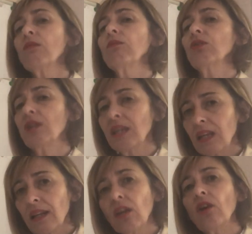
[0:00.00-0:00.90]
you can
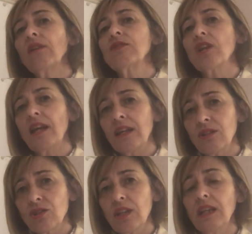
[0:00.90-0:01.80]
get a lot of
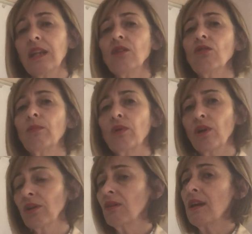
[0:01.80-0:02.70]
change in your
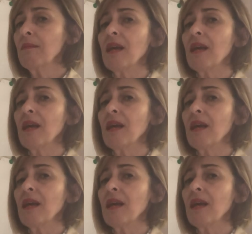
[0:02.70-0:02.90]
program,